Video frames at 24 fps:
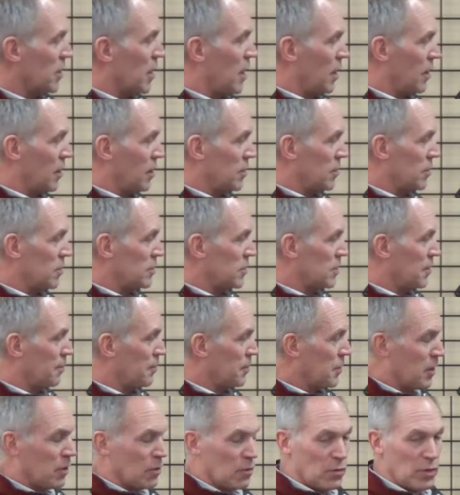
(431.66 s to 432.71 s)
colors.
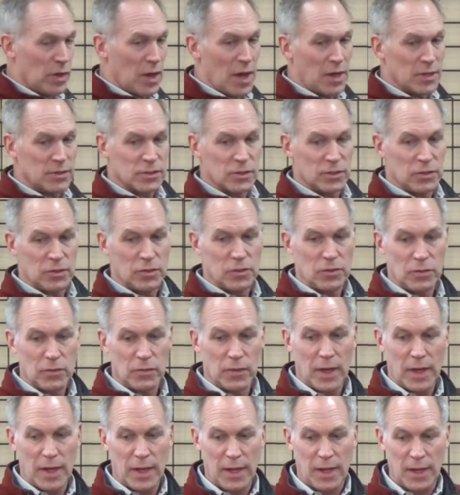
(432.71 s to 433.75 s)
We also
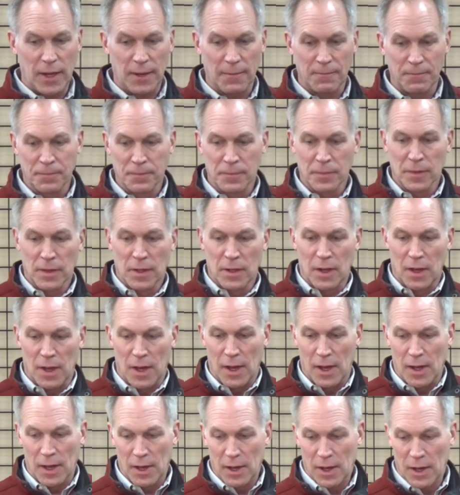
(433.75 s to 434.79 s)
do a
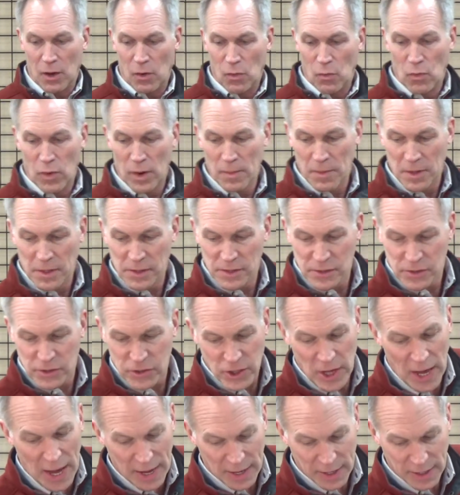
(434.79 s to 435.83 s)
women's
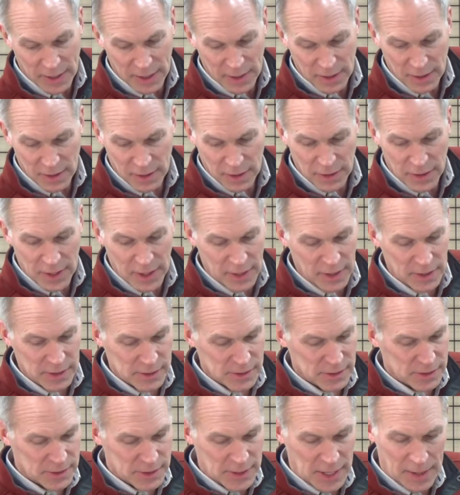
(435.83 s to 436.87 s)
jacket that is
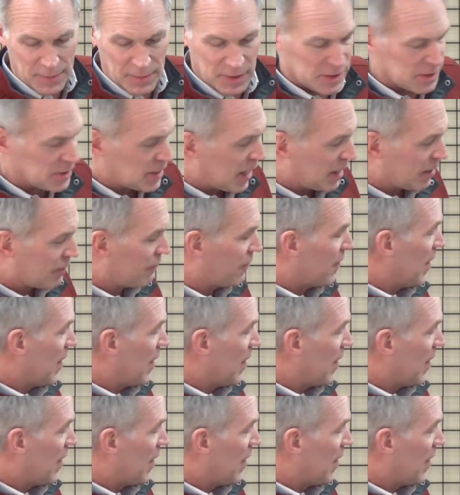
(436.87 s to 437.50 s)
the same exact